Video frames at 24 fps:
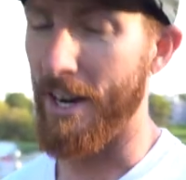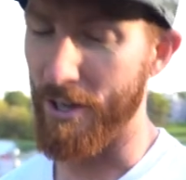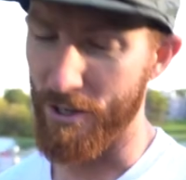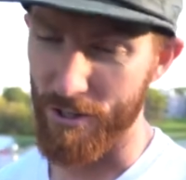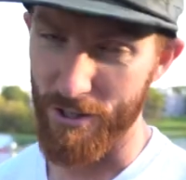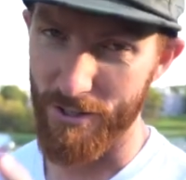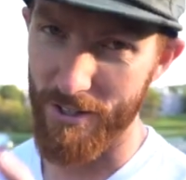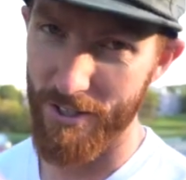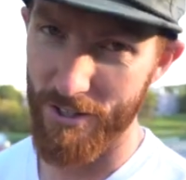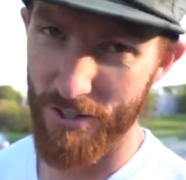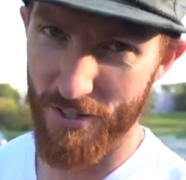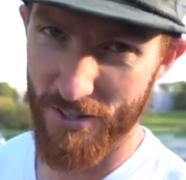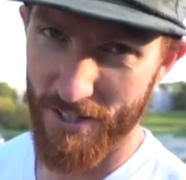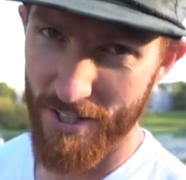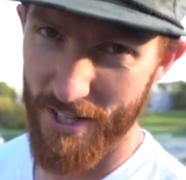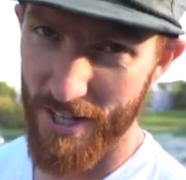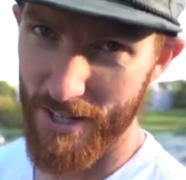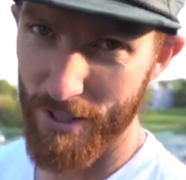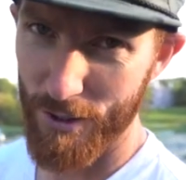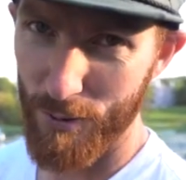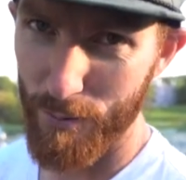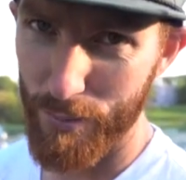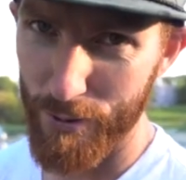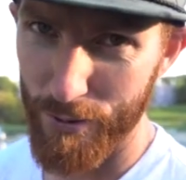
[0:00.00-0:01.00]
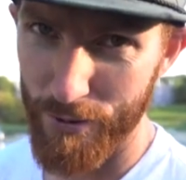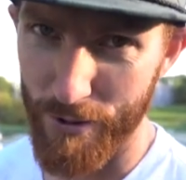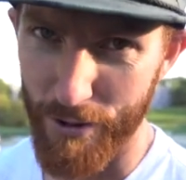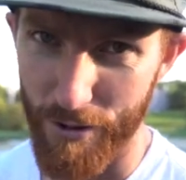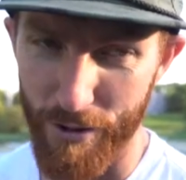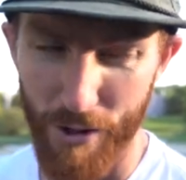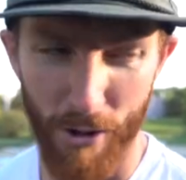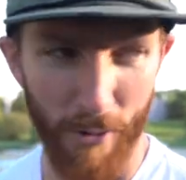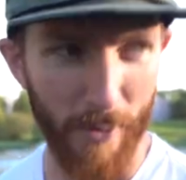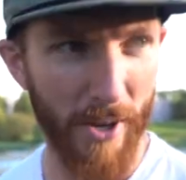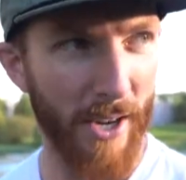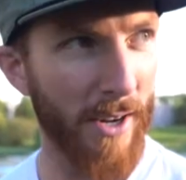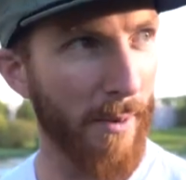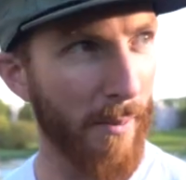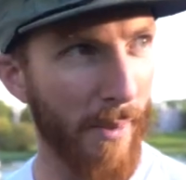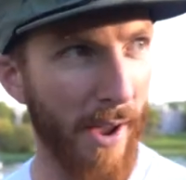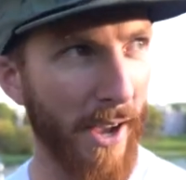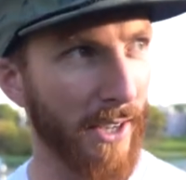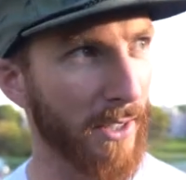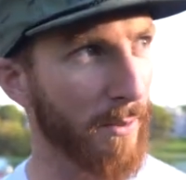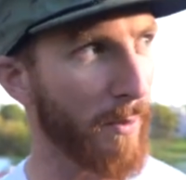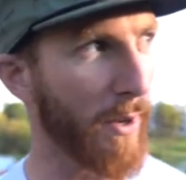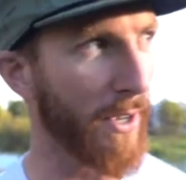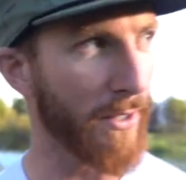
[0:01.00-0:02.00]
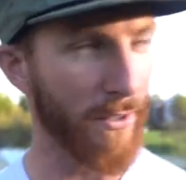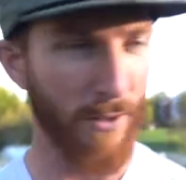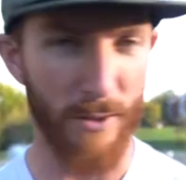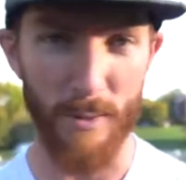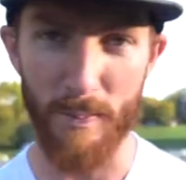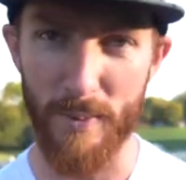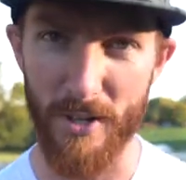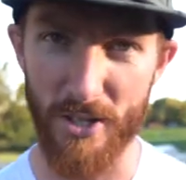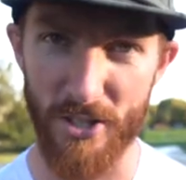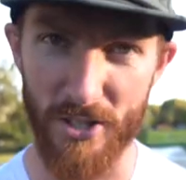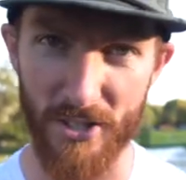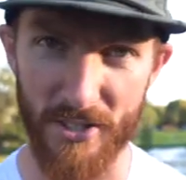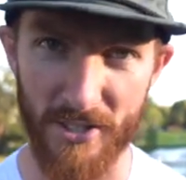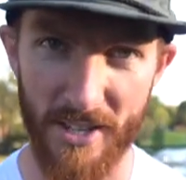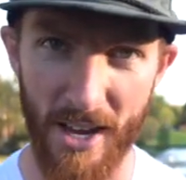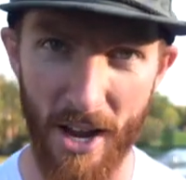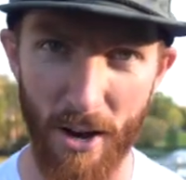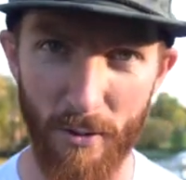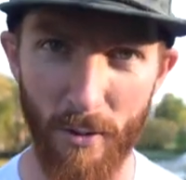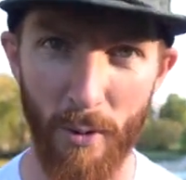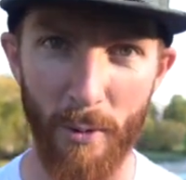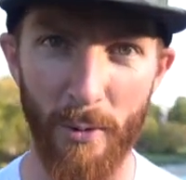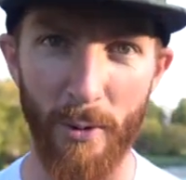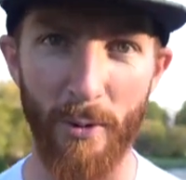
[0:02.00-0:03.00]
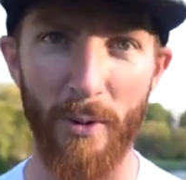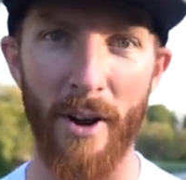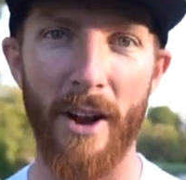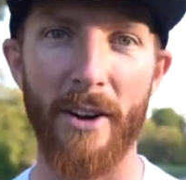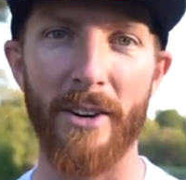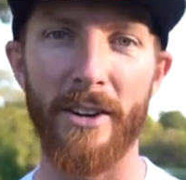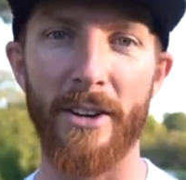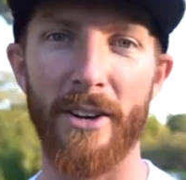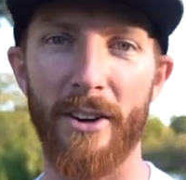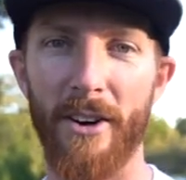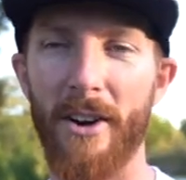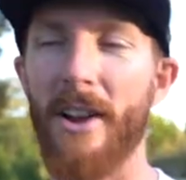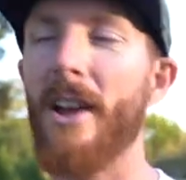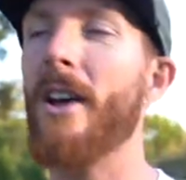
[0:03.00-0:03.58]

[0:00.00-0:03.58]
I know you did just see that little bluegill though. We had to maximize our species count while we were out here.